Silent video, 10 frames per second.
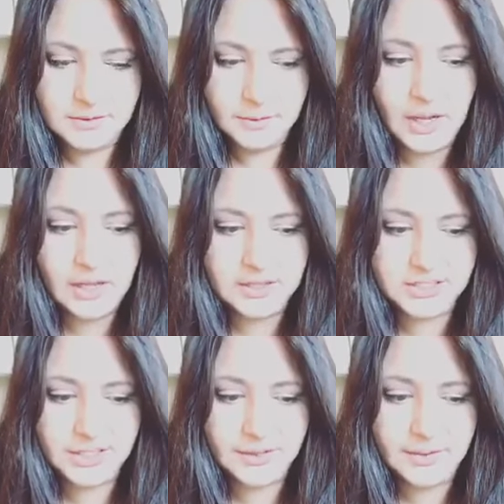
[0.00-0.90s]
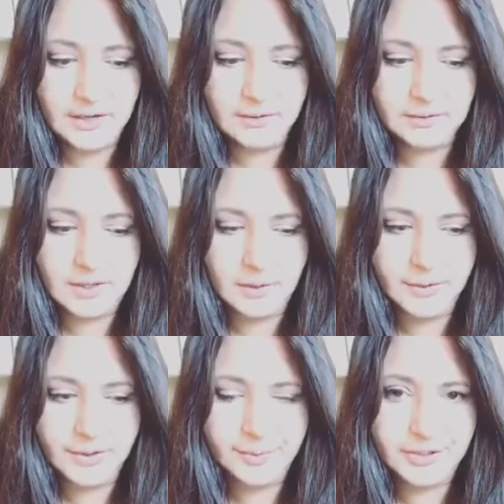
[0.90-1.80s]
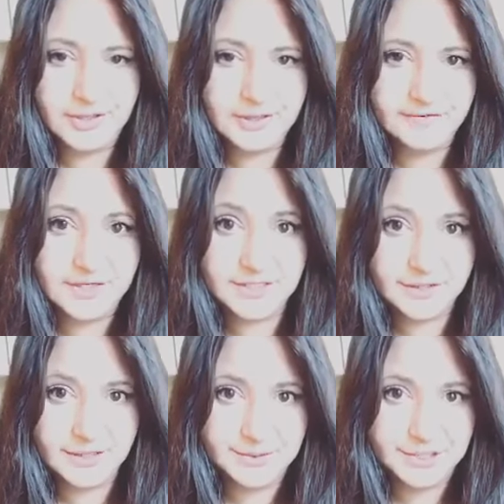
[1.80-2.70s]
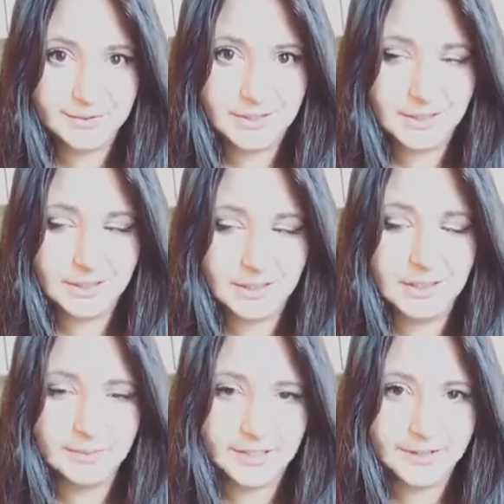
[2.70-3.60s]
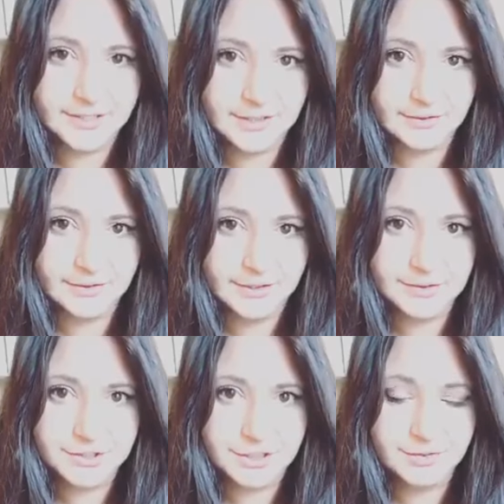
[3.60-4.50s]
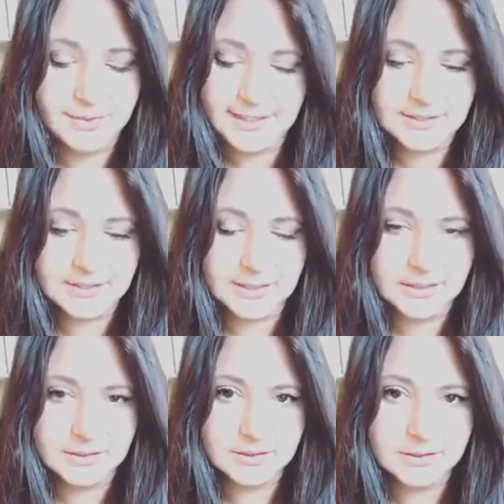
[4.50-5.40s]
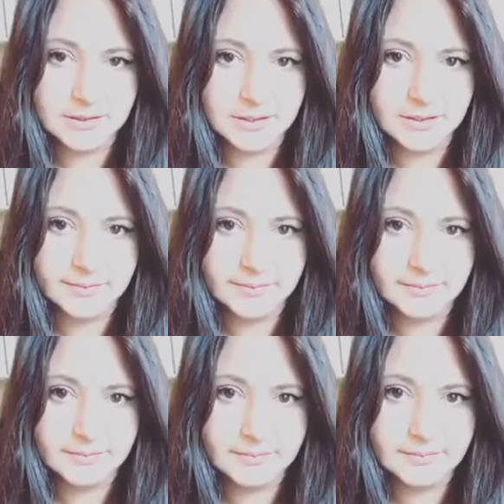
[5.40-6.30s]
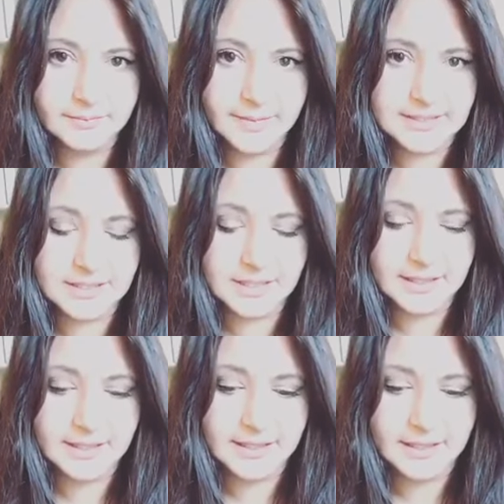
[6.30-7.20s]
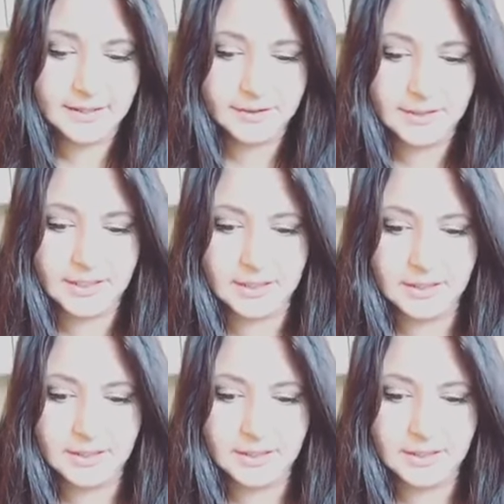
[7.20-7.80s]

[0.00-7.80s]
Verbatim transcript: I'll do, I'll I will put the video that I'm doing here. I'll upload it on YouTube later. Um, basically, get it on there.